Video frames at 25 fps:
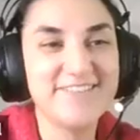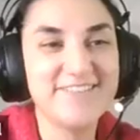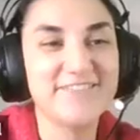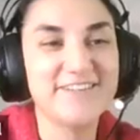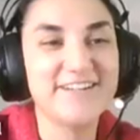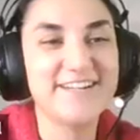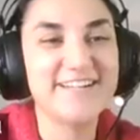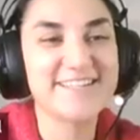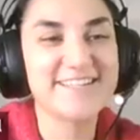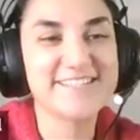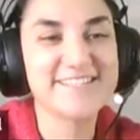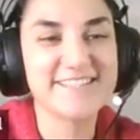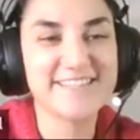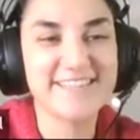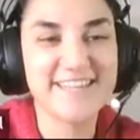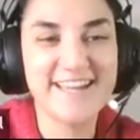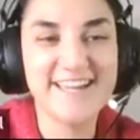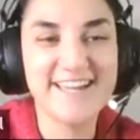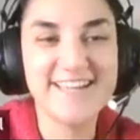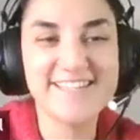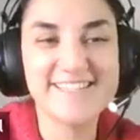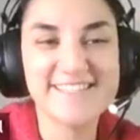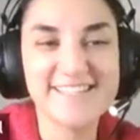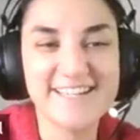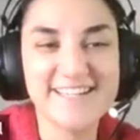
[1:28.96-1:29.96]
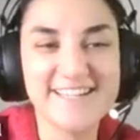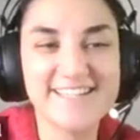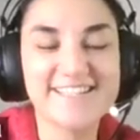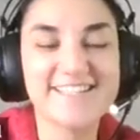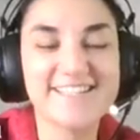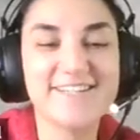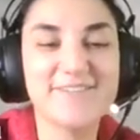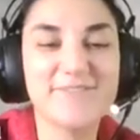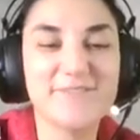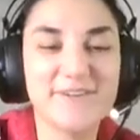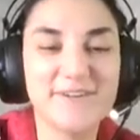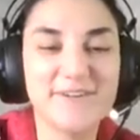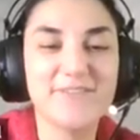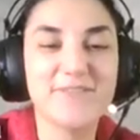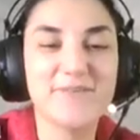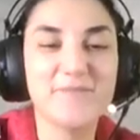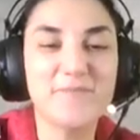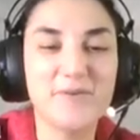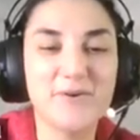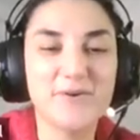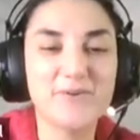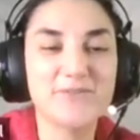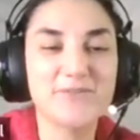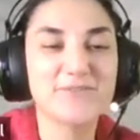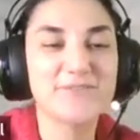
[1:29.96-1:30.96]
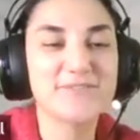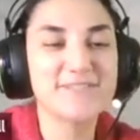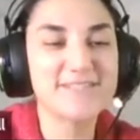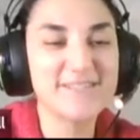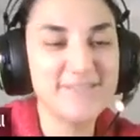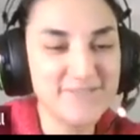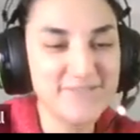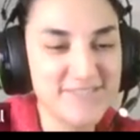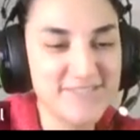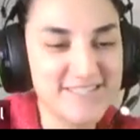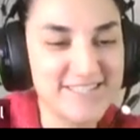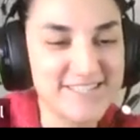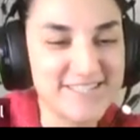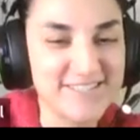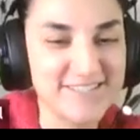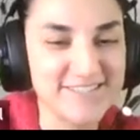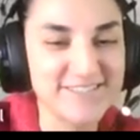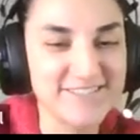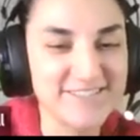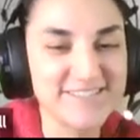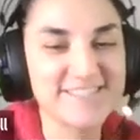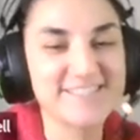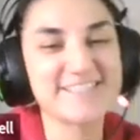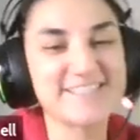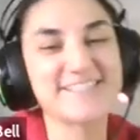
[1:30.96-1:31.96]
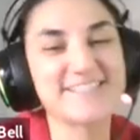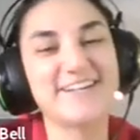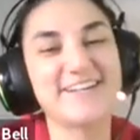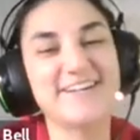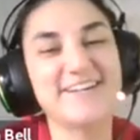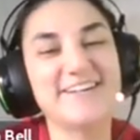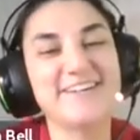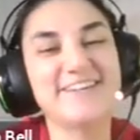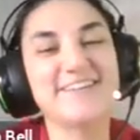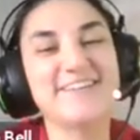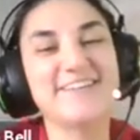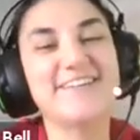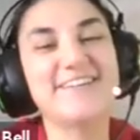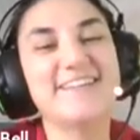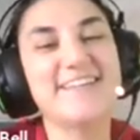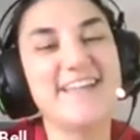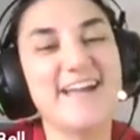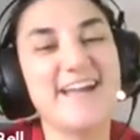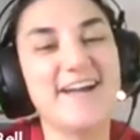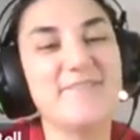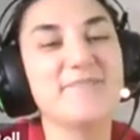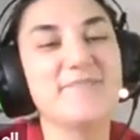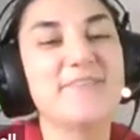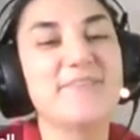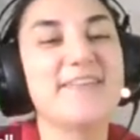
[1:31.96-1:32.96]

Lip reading: Mike. So that is actually one of the modal substitutes. So yeah.